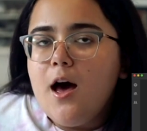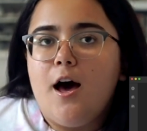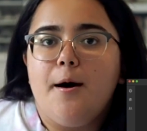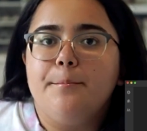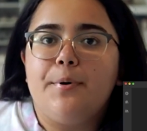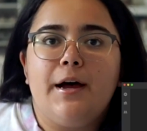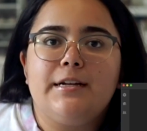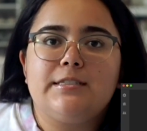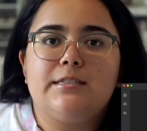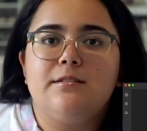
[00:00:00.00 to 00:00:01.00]

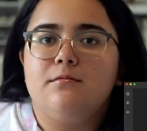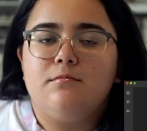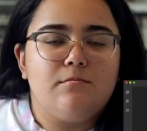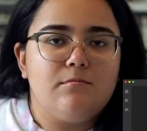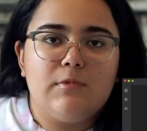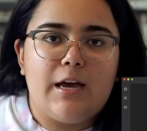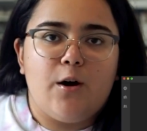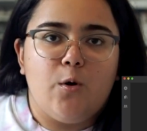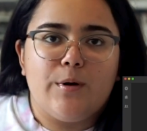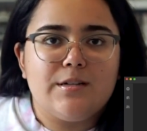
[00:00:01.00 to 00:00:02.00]
But
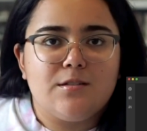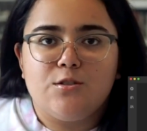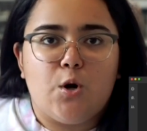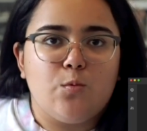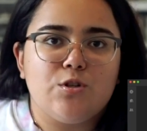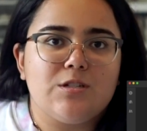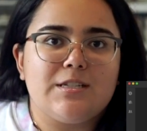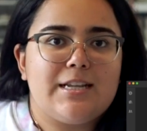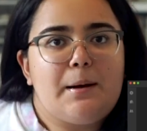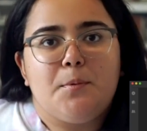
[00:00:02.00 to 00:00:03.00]
like always, don't
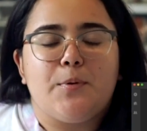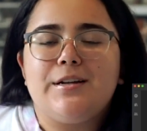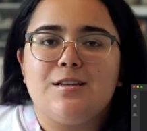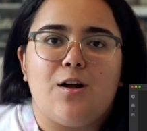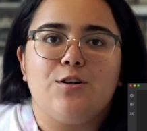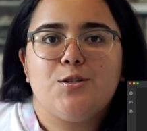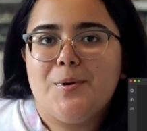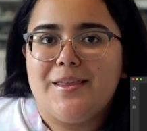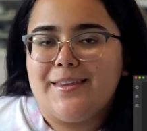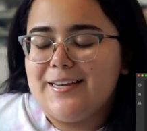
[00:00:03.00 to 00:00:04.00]
just slap a preset onto
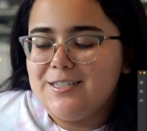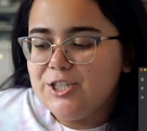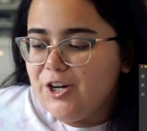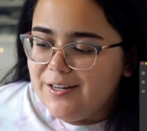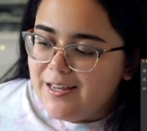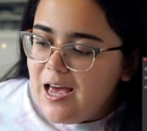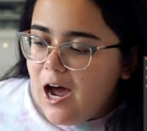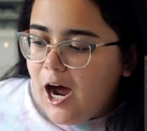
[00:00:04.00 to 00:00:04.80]
it and think it's good.